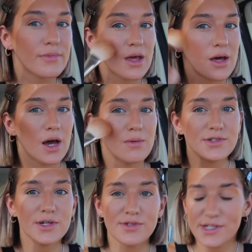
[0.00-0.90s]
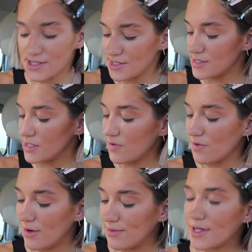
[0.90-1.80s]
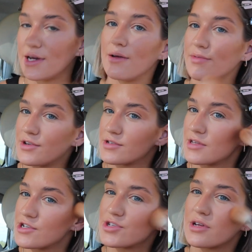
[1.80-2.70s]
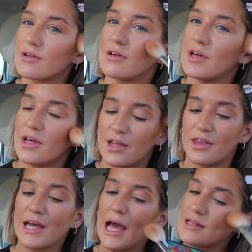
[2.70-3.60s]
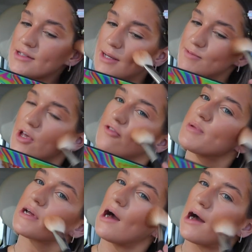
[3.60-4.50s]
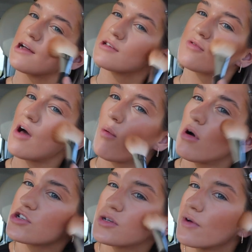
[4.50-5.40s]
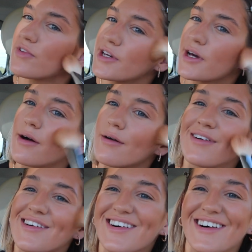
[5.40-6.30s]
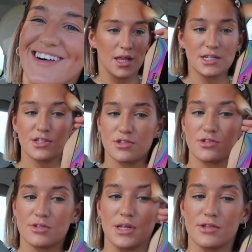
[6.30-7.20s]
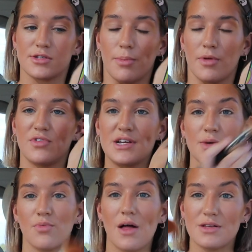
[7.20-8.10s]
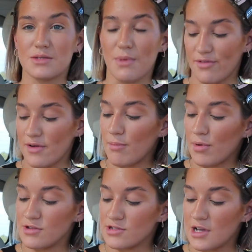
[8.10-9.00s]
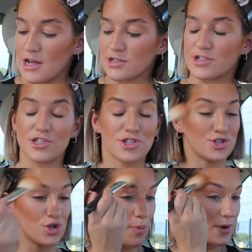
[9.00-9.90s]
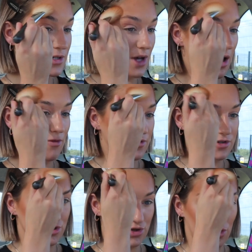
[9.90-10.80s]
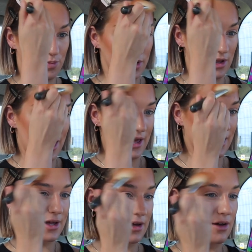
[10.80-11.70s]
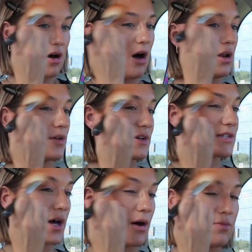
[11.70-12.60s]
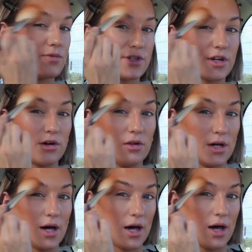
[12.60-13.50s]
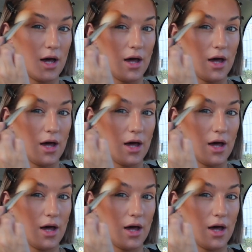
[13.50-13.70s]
I hope there's no CCTV around here. They're just literally, they're getting tips off me, guys, without watching my video. I like to just dust that on top. The reason why this is my favorite bronzer is because it's super soft, super like olivey toned, the color.